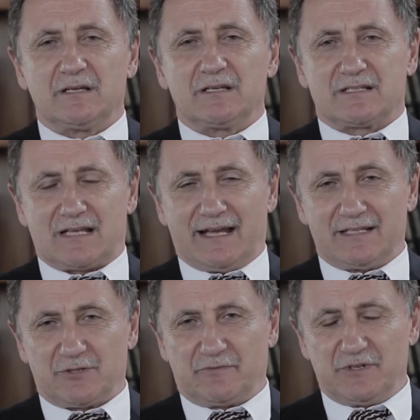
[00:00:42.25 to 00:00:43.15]

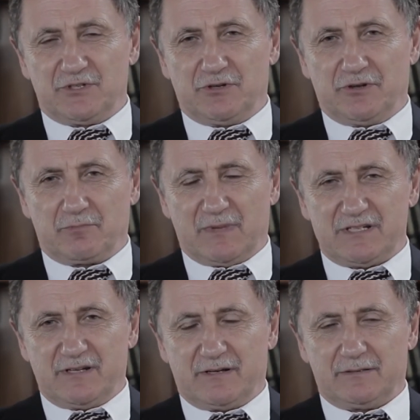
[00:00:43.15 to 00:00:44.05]
science of engineered
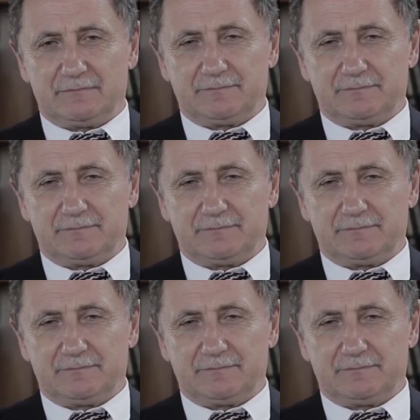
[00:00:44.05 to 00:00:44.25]
material?